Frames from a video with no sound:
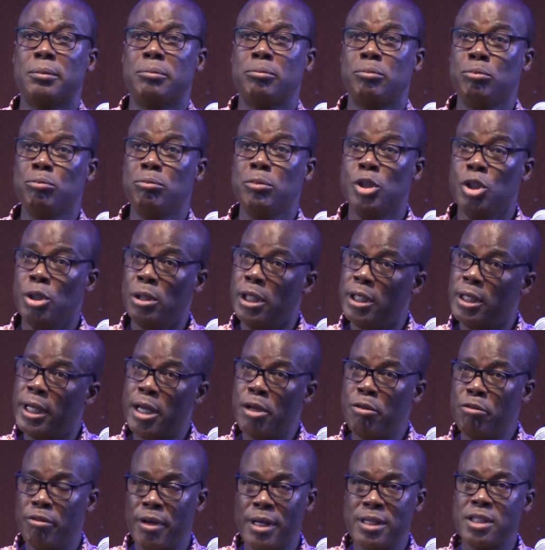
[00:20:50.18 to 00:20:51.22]
In the
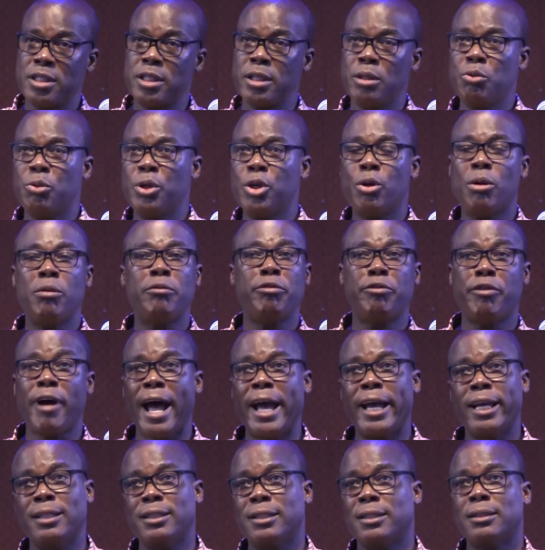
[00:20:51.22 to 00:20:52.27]
university, we don't
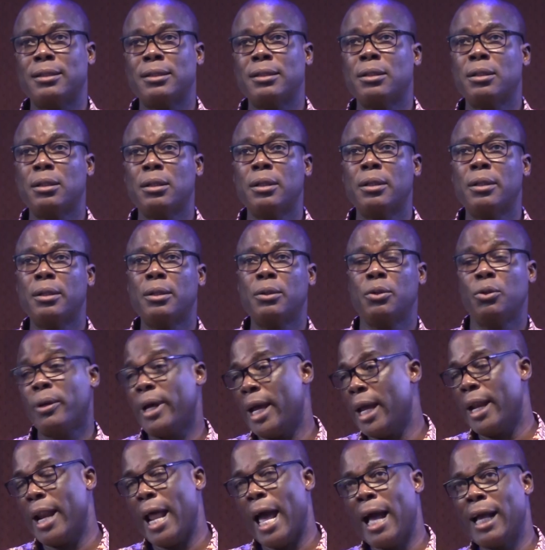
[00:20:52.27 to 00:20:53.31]
fight. You
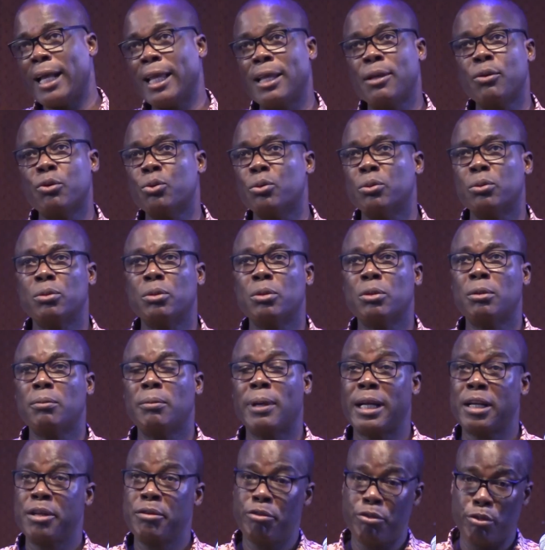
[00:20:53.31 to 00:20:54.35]
can argue,
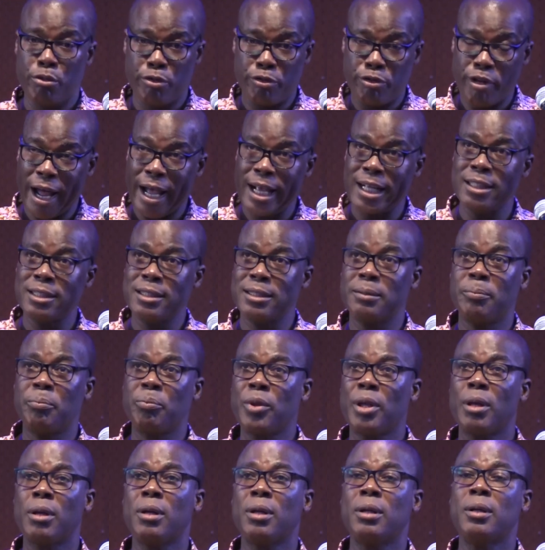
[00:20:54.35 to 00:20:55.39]
but if you fight,
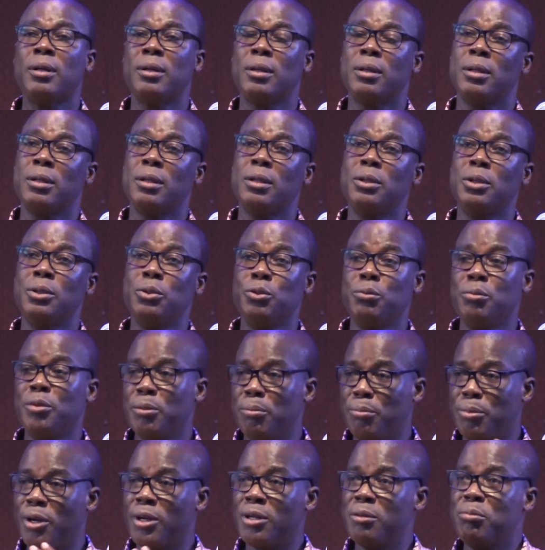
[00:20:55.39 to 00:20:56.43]
you'll
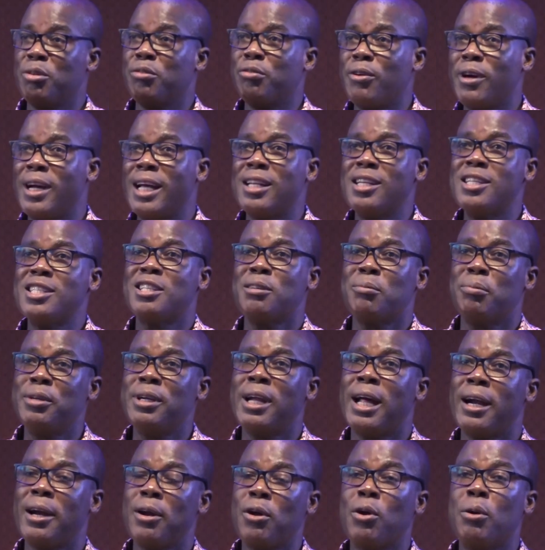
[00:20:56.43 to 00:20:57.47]
be brought before a
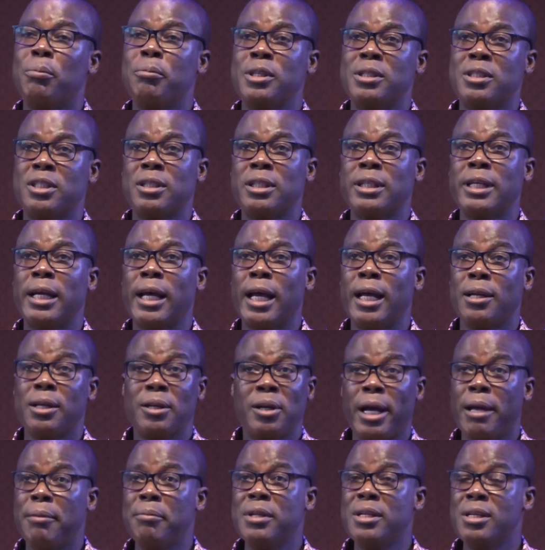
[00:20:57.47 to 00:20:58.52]
disciplinary committee and
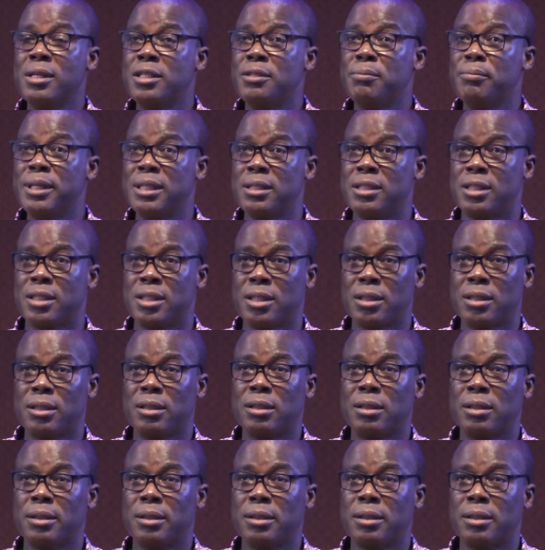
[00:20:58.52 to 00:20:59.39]
you can be dismissed.